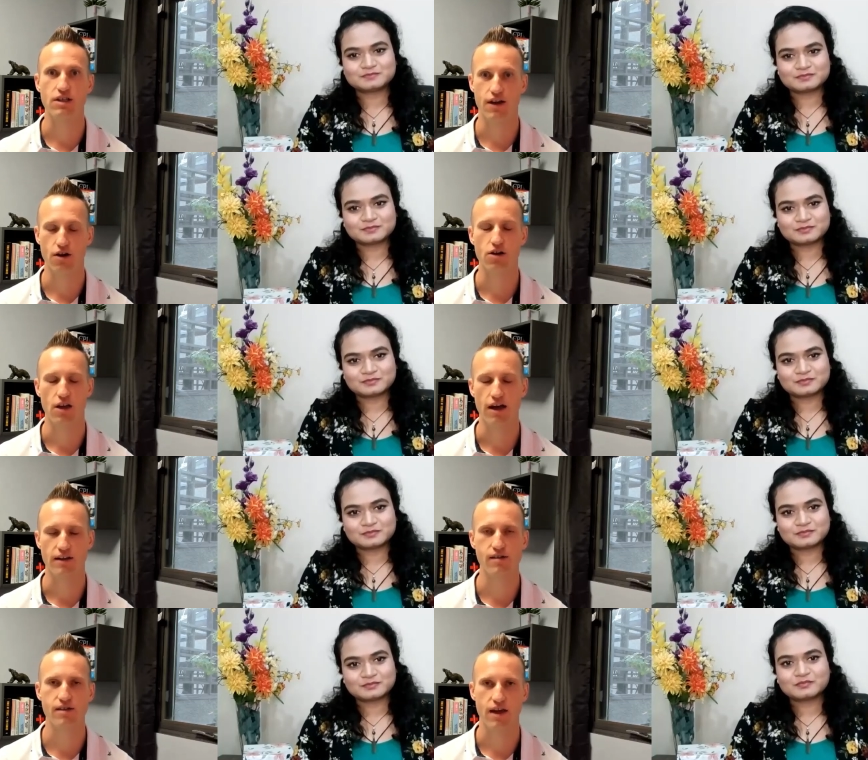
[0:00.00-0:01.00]
Speaker 1: their
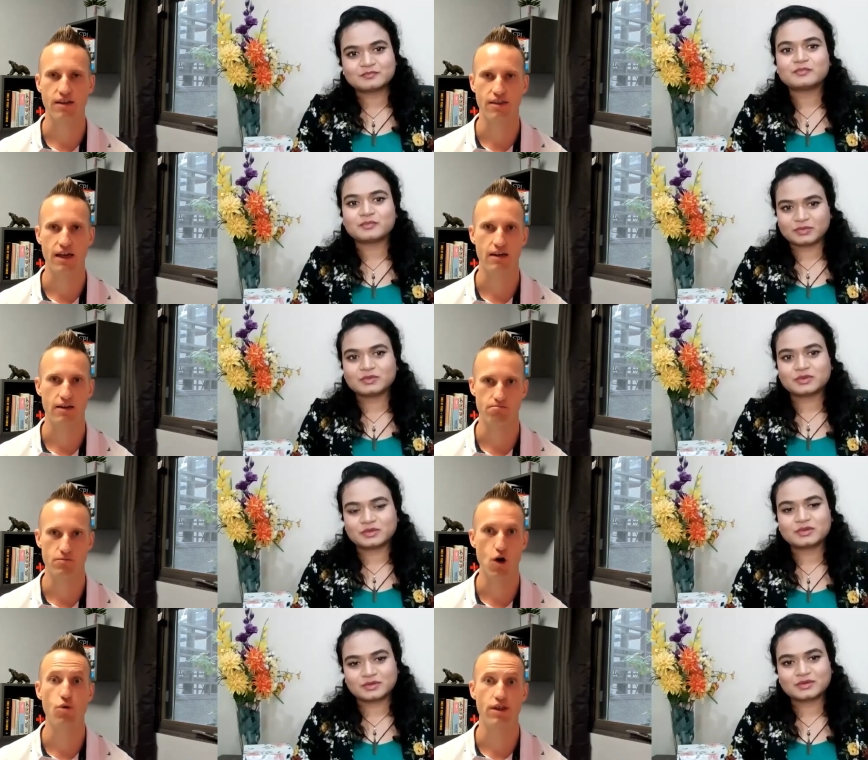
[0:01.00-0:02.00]
clients that they
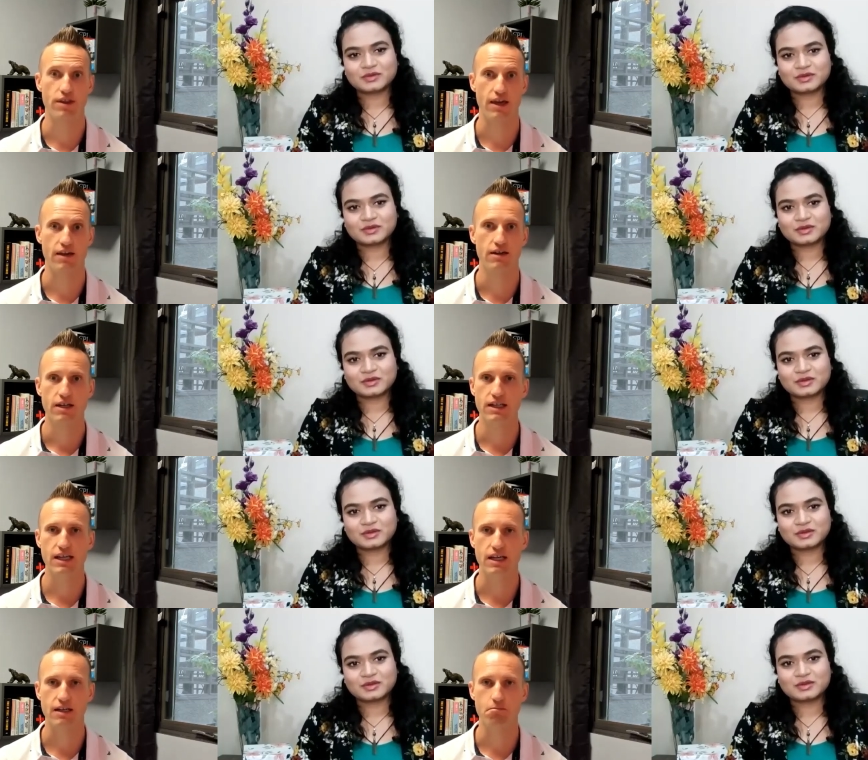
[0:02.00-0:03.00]
know that they
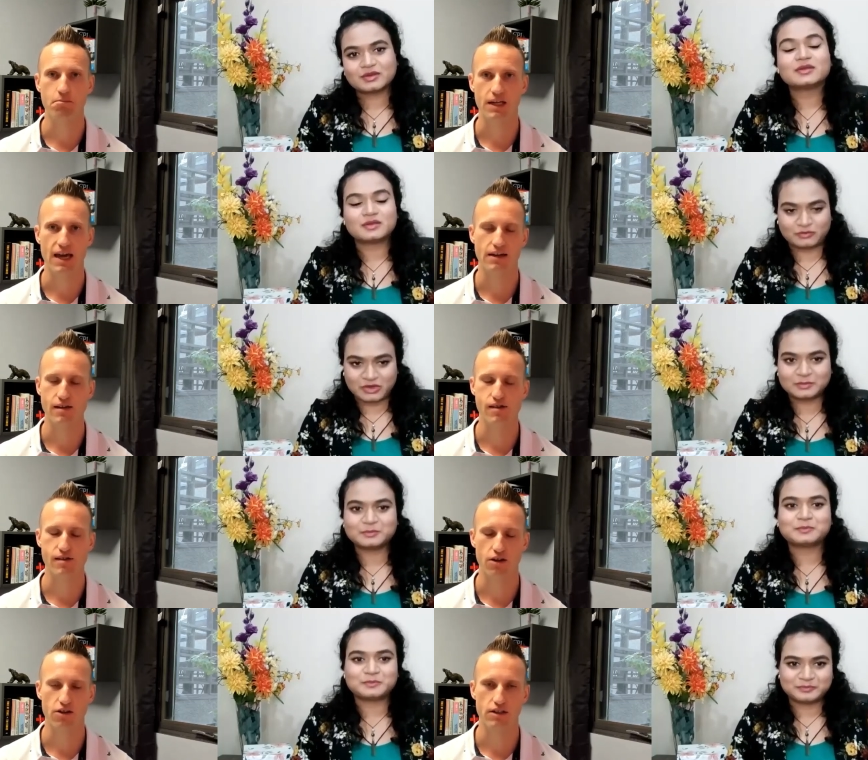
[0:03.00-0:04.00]
need, but can't
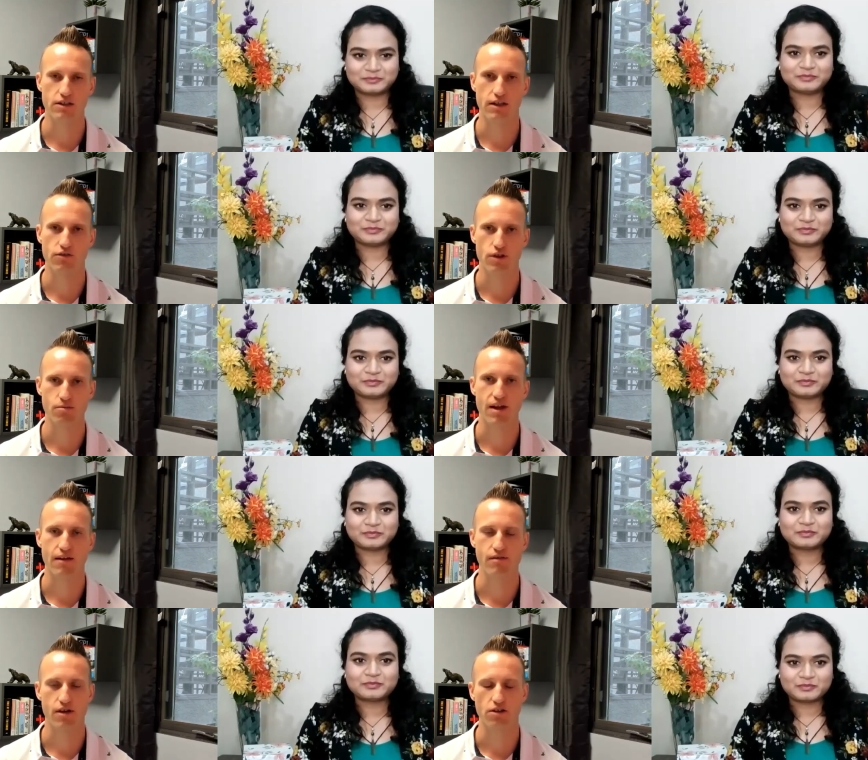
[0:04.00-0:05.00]
necessarily deliver
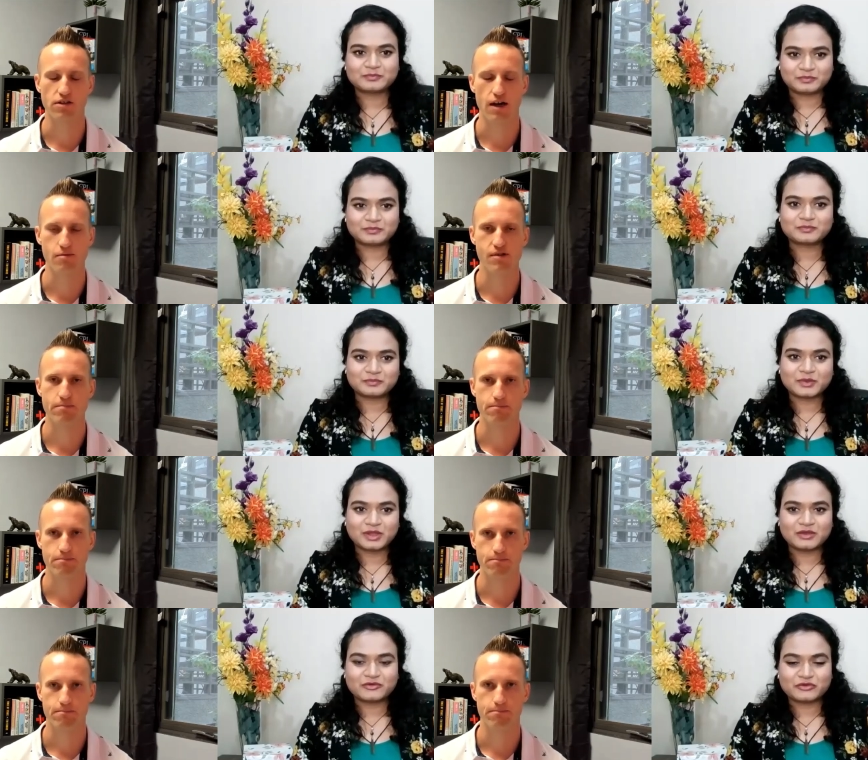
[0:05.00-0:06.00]
themselves at all times.
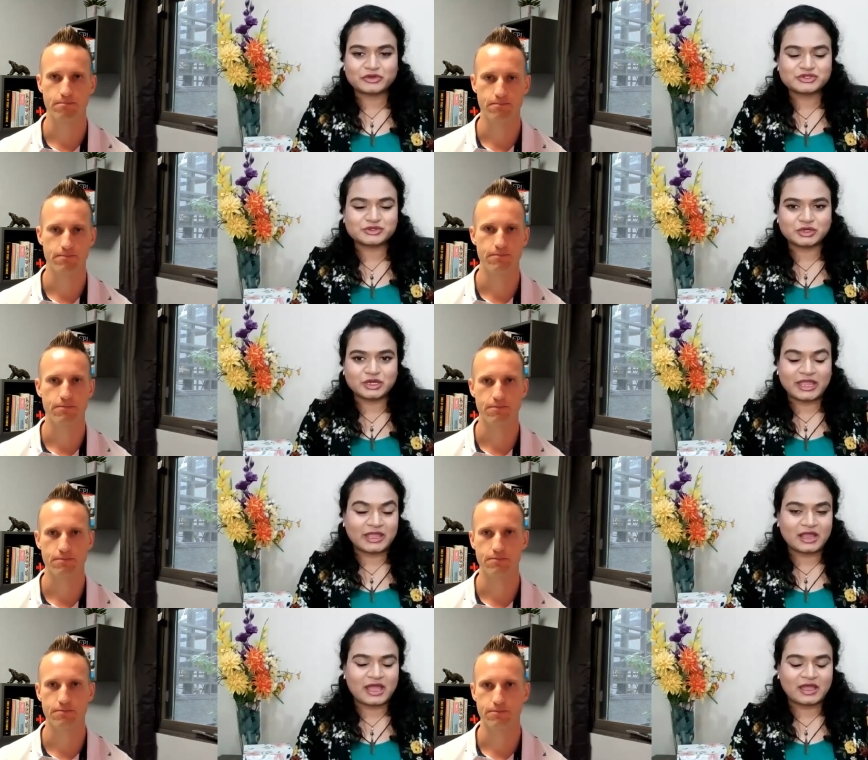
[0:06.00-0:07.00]
Speaker 2: For sure.
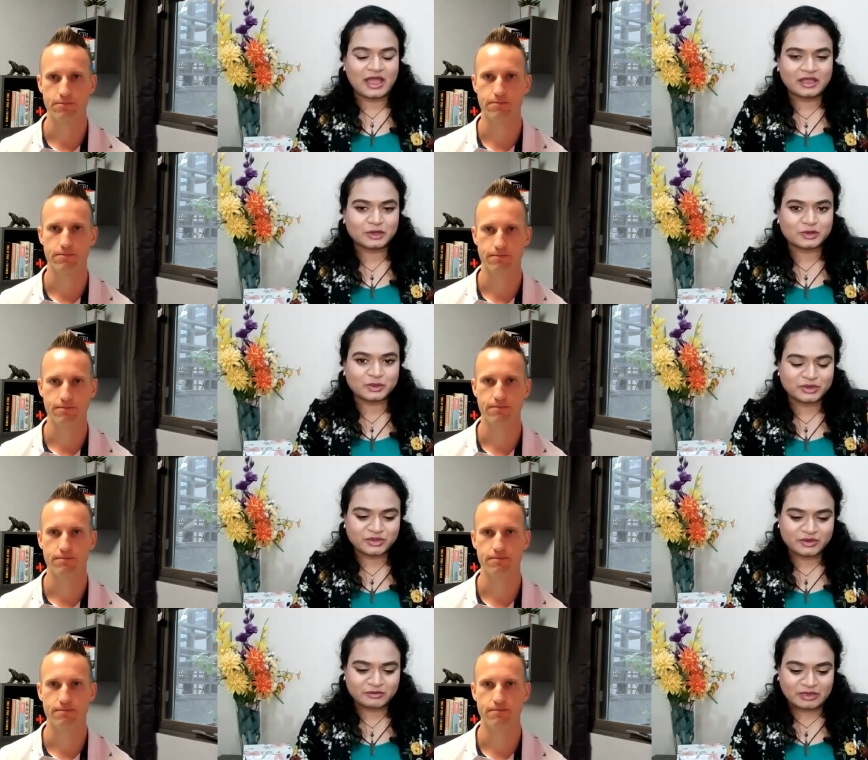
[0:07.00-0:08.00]
And I, I, agree
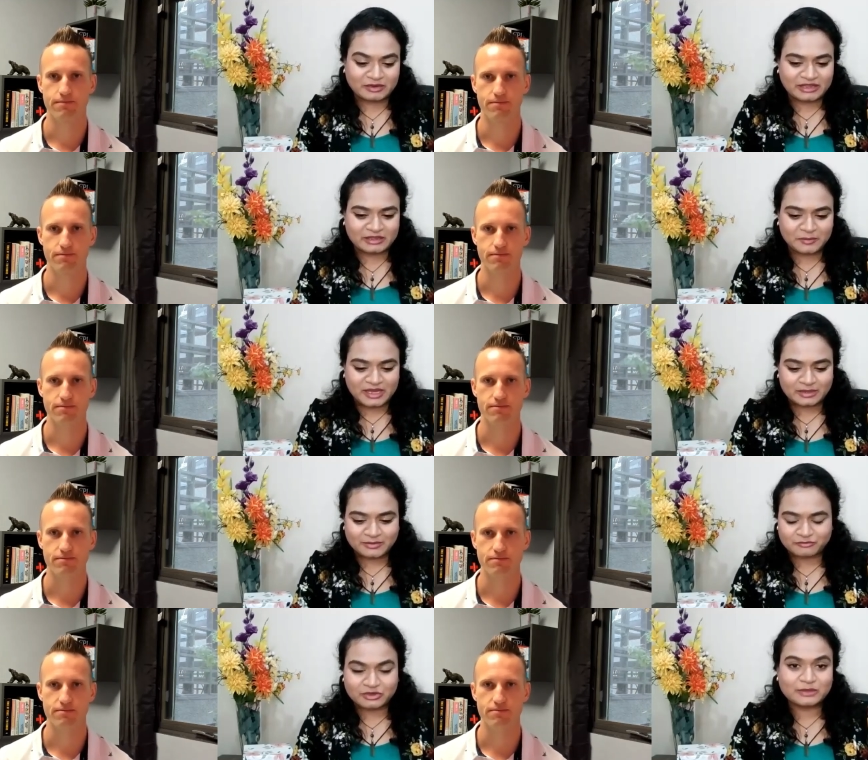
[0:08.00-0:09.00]
with you. I mean, I think the
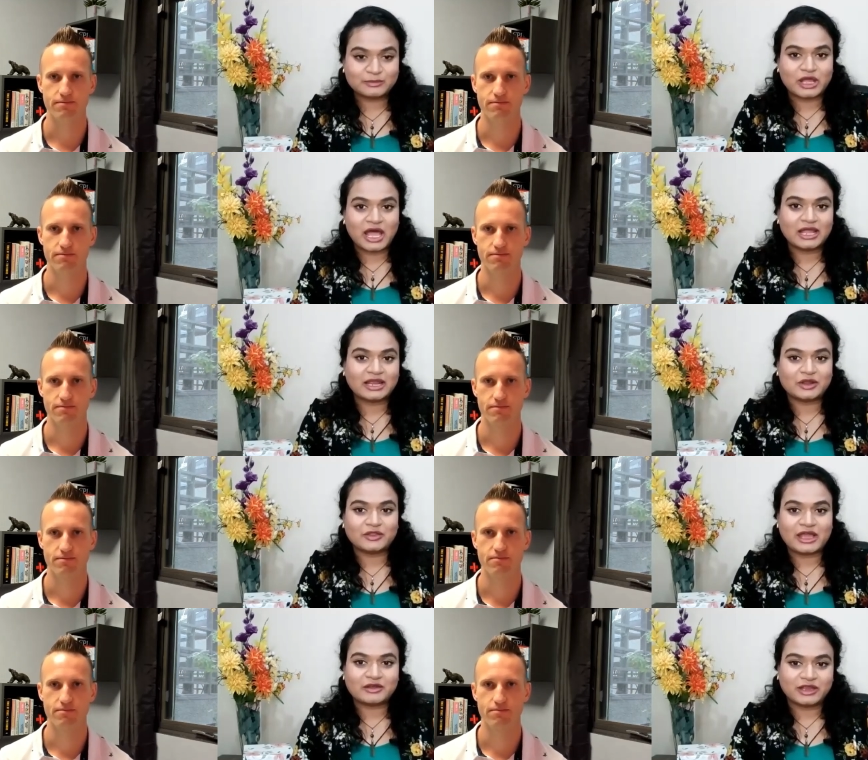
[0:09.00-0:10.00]
pandemic really put a highlight
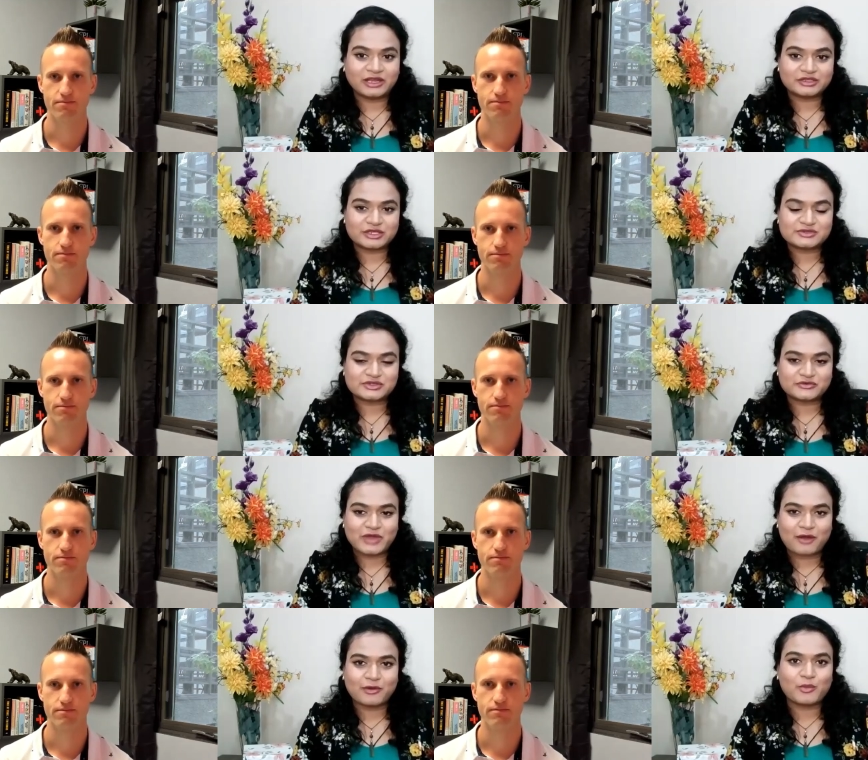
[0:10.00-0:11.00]
on that, right? In terms of
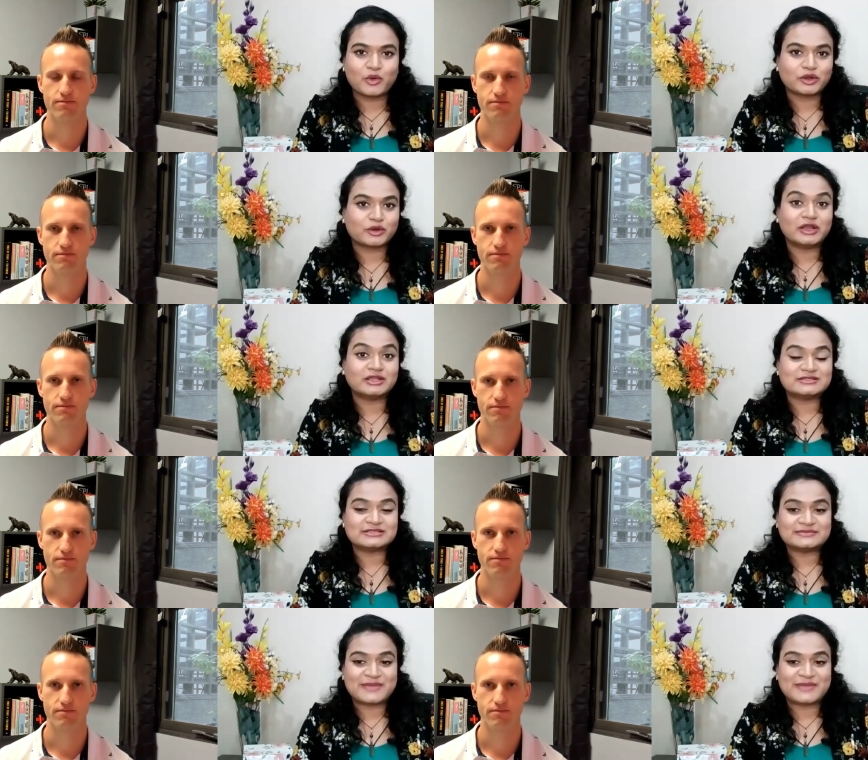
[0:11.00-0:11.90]
how important chronic disease